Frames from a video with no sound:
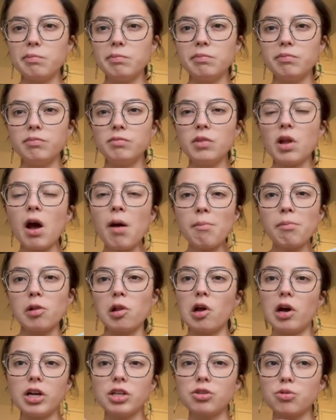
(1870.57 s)
not
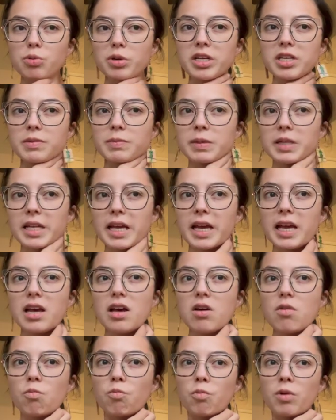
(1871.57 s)
plot twist, but
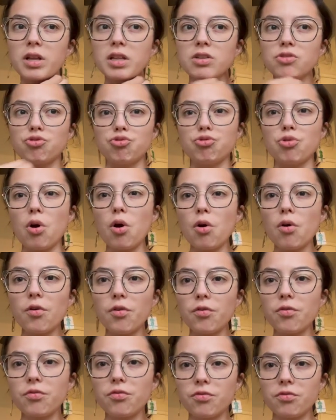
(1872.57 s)
what
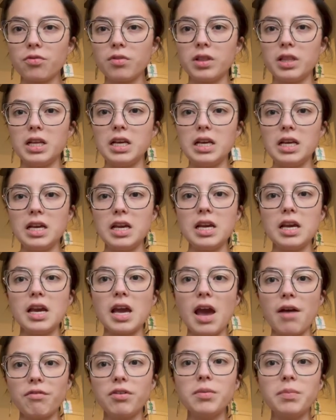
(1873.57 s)
drove
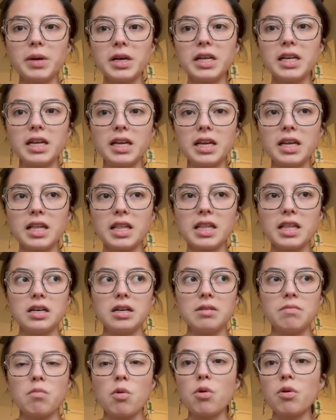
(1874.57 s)
everybody's
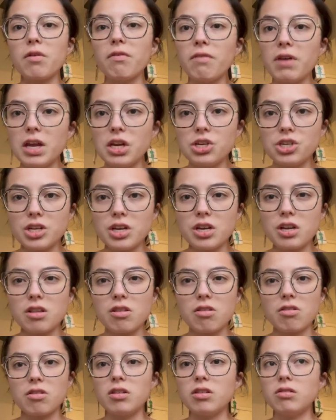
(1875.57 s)

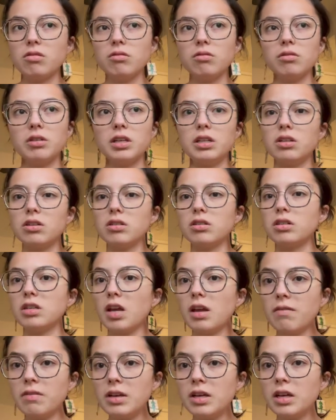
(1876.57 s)
motivations to either
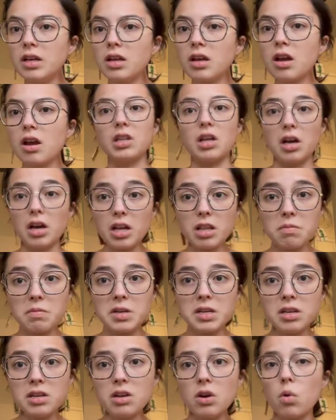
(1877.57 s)
saving a
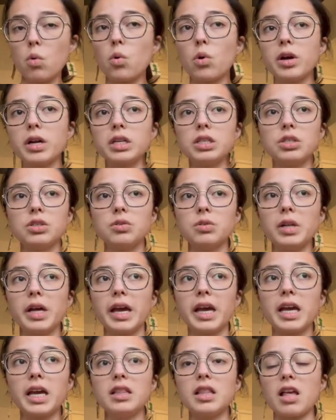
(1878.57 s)
husband or to
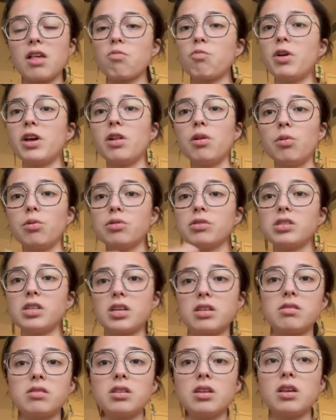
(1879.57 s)
that's why
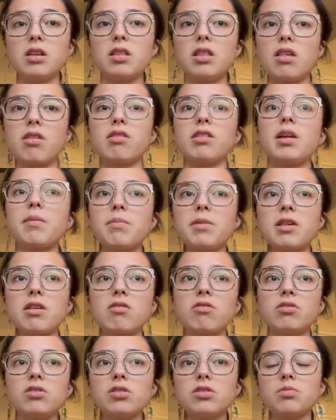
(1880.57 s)
the
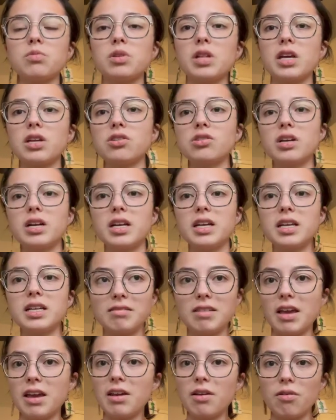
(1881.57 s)
stepsisters were trying to
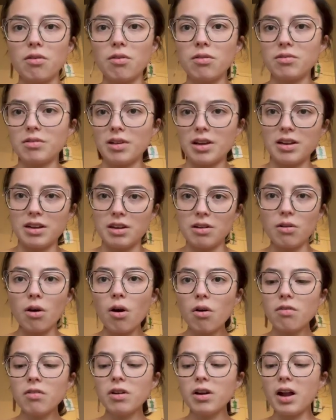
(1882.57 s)
take Danielle
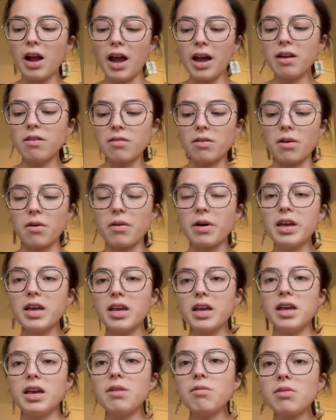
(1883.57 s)
over. I don't know.
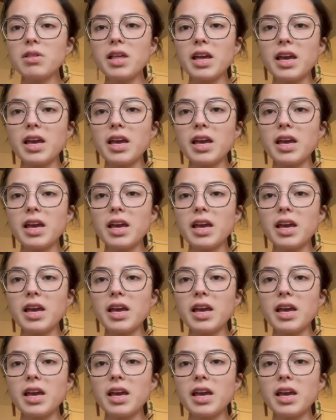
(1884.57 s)
It was